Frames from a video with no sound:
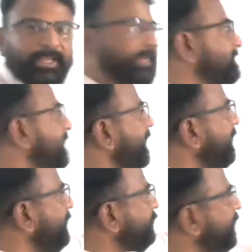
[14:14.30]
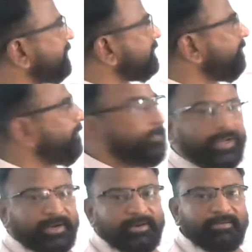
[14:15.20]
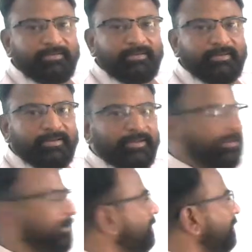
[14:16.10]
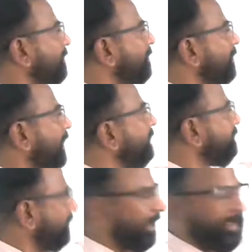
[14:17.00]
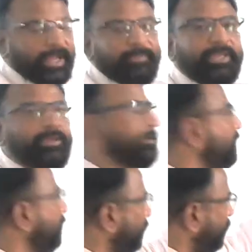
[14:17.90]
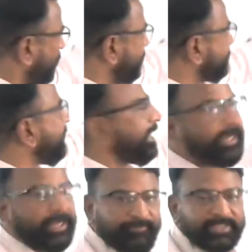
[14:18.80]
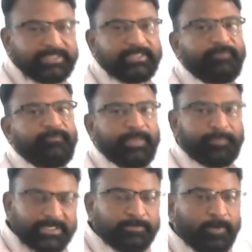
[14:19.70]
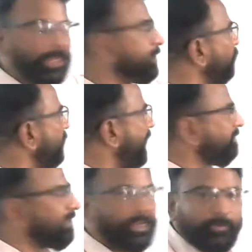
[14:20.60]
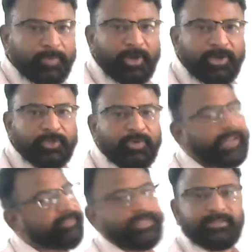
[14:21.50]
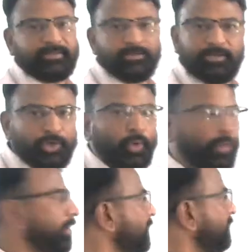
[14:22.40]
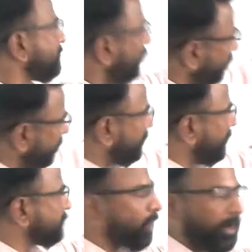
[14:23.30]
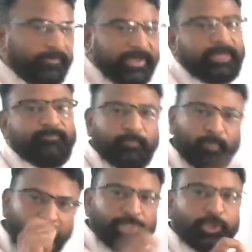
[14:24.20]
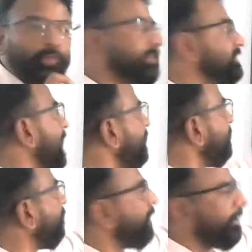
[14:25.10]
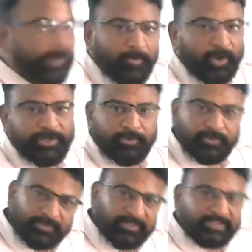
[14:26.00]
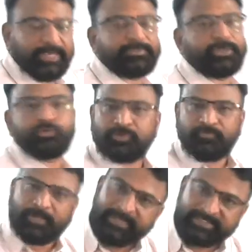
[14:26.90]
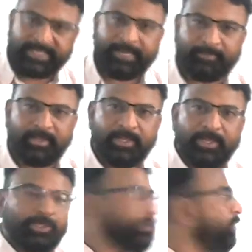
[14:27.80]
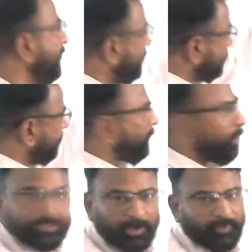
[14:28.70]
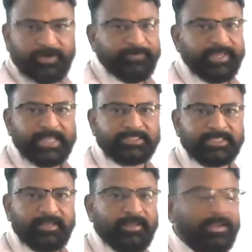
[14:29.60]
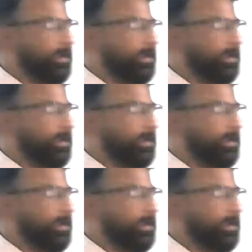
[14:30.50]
Is there any change in the vapor? I mean, is there any difference in the vapors molecule and the liquid molecule? I think no. Solvent molecules and the vapor molecules of the same solution will be same. So it is a pure solvent, we can say.